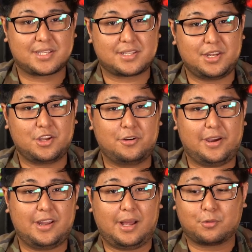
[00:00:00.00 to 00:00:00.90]
is
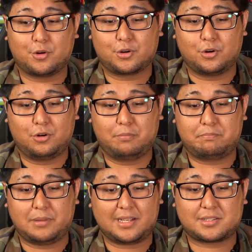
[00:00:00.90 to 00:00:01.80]
Zinho and I'm gonna go
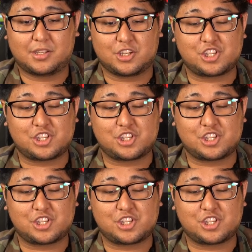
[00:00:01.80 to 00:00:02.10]
blast the